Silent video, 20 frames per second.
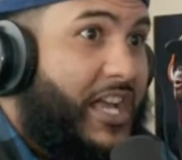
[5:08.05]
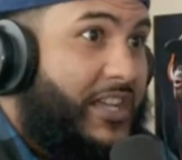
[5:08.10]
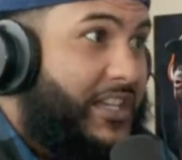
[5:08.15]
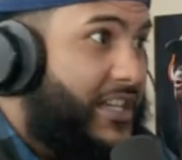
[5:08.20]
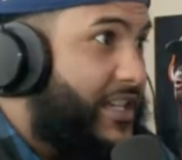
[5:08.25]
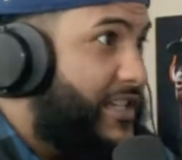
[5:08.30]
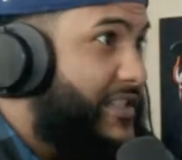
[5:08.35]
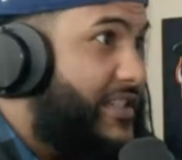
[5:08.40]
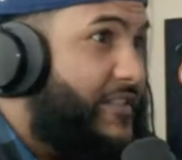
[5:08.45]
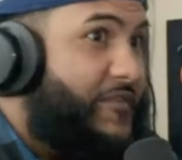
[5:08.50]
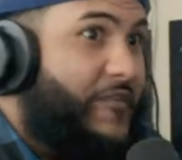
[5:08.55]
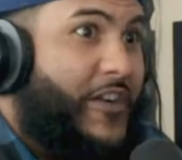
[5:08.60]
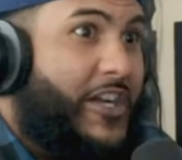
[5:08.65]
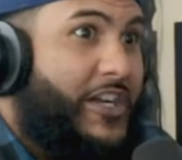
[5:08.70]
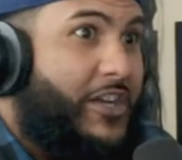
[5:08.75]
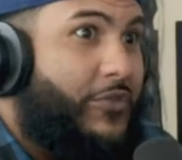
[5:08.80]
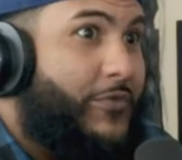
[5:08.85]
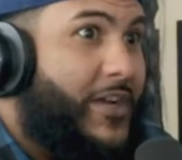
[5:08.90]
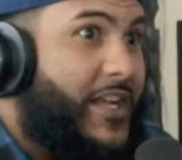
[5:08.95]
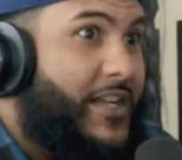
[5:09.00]
son because he
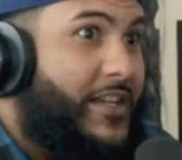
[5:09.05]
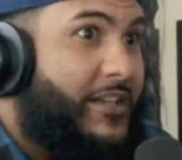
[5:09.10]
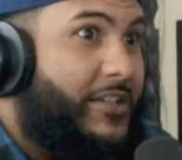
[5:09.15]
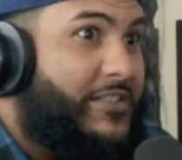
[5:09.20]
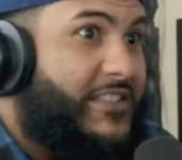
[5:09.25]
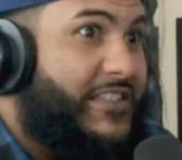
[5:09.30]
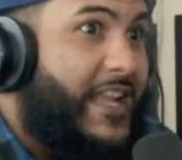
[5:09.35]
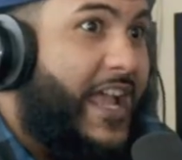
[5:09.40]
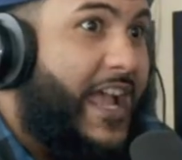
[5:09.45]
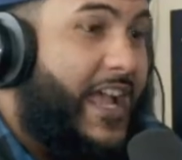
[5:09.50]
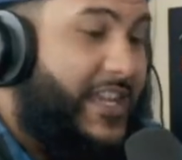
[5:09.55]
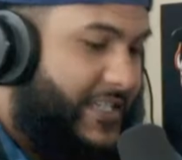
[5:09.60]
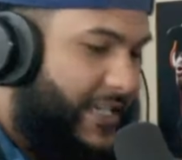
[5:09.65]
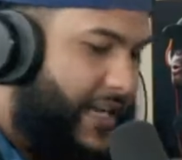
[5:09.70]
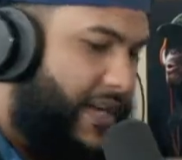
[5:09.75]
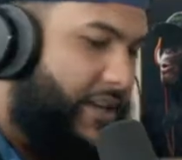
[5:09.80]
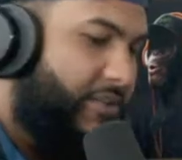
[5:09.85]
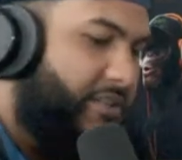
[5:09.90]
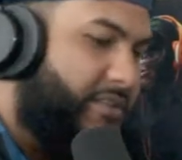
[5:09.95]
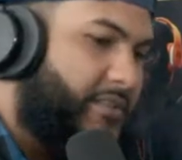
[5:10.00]
fucking ran in a
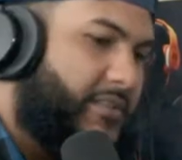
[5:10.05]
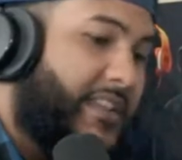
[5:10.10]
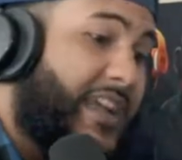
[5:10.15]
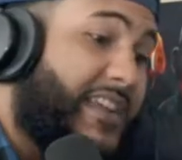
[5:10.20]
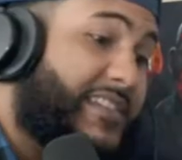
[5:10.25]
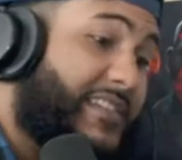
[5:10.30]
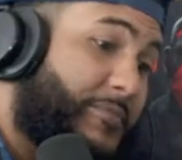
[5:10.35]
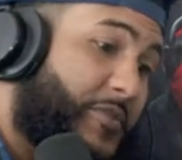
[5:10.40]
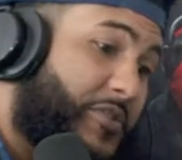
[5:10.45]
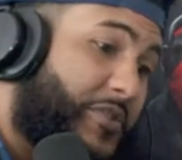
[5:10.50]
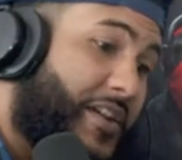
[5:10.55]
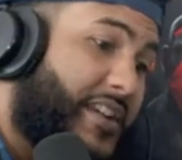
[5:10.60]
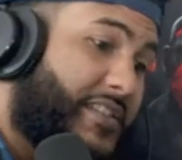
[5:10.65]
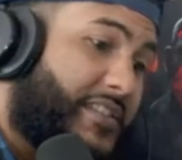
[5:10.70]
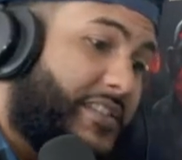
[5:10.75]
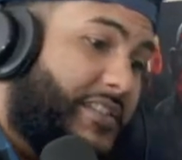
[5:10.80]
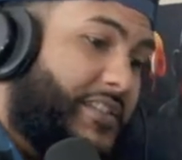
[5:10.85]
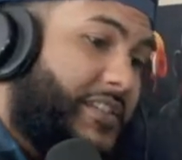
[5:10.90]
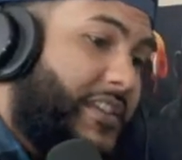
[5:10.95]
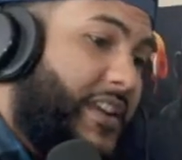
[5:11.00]
stash house. That's some
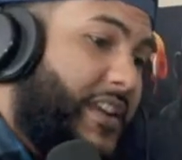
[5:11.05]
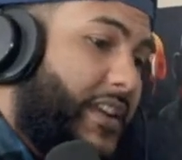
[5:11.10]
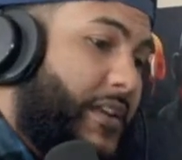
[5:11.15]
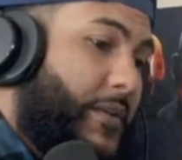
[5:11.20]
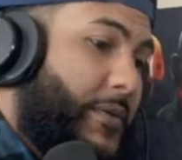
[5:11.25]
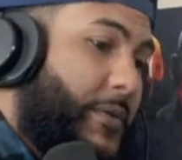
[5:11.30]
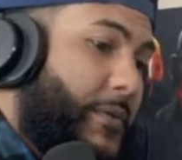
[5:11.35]
crazy shit.